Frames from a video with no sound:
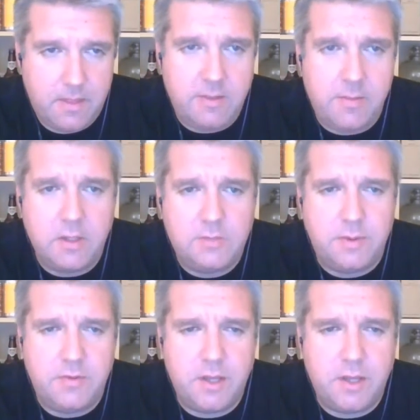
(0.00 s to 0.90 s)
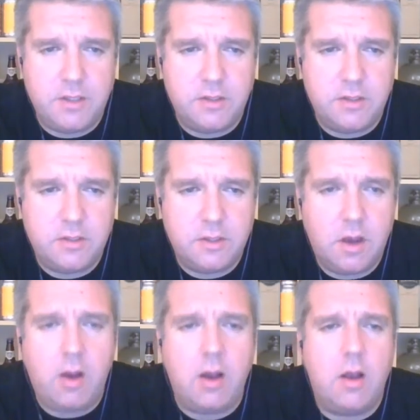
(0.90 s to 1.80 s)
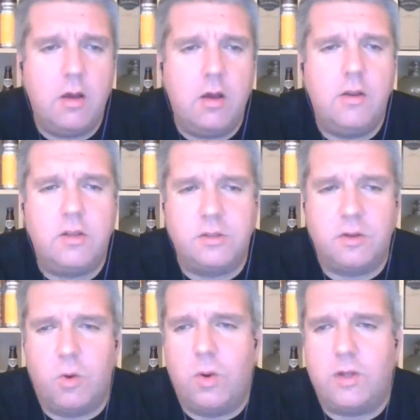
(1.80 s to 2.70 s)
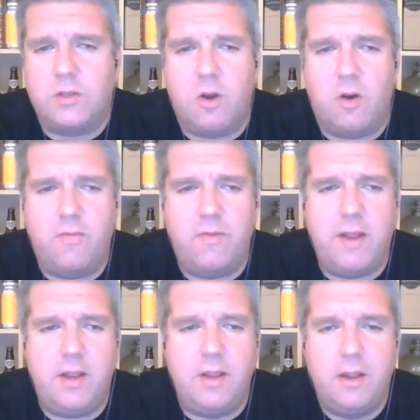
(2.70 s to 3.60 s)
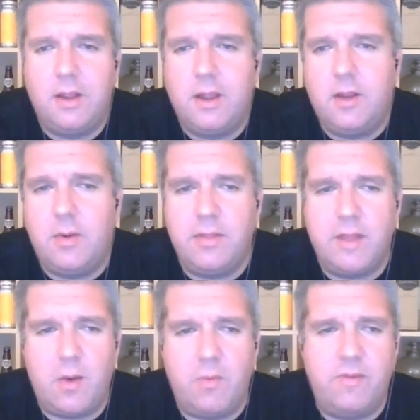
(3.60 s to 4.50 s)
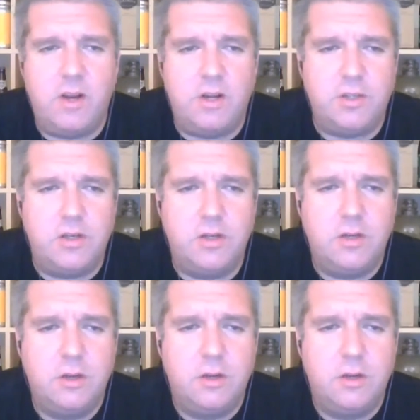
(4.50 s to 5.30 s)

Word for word: There's a multiple versions. Oh, oh, that's oh, it's coffee. Don't want that version.